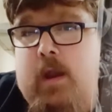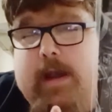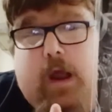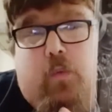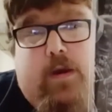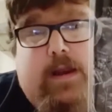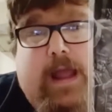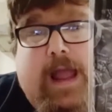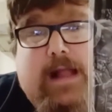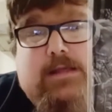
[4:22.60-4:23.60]
Now, when
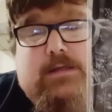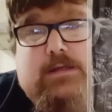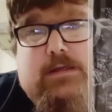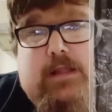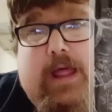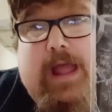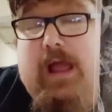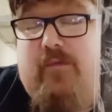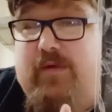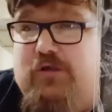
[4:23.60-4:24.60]
they had,
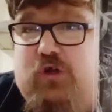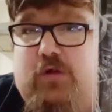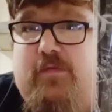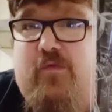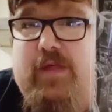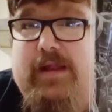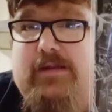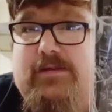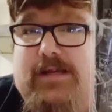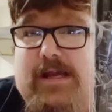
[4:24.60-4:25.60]
I think I showed this before,
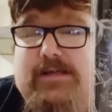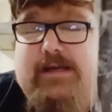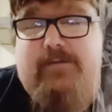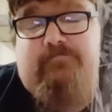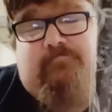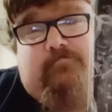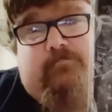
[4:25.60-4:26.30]
titties in it.